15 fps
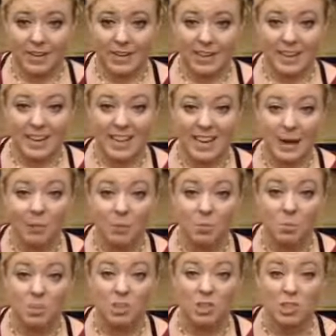Tap
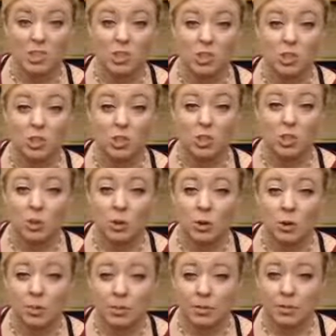them
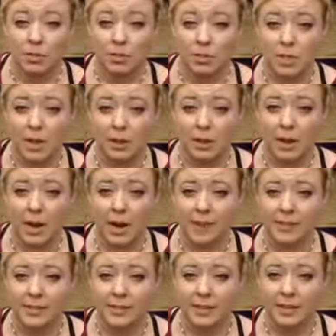super slow,
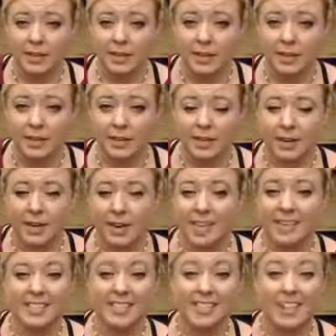guys.
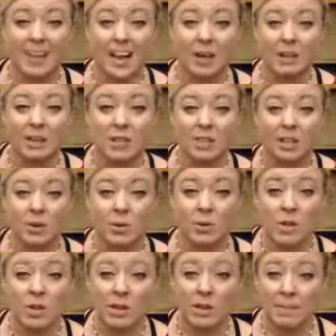See how slow
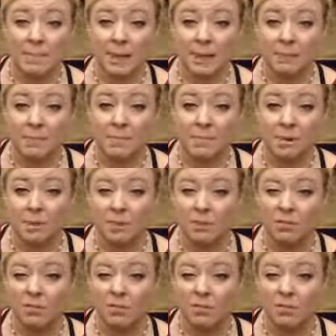you can make them move.